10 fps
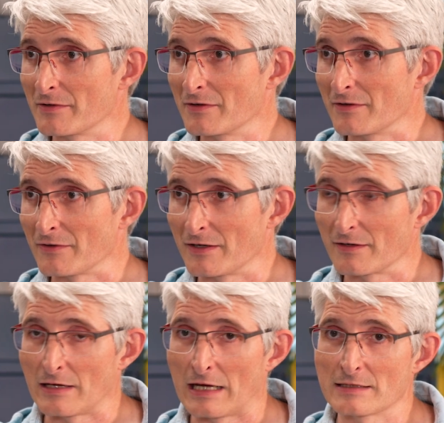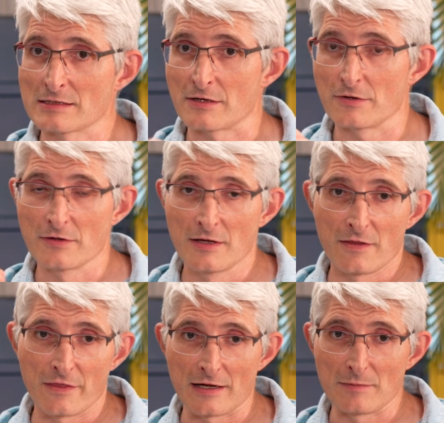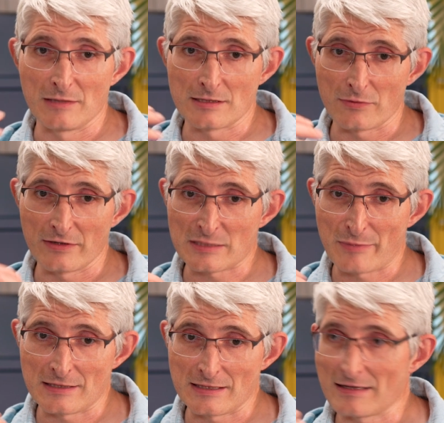And so then it means we're expending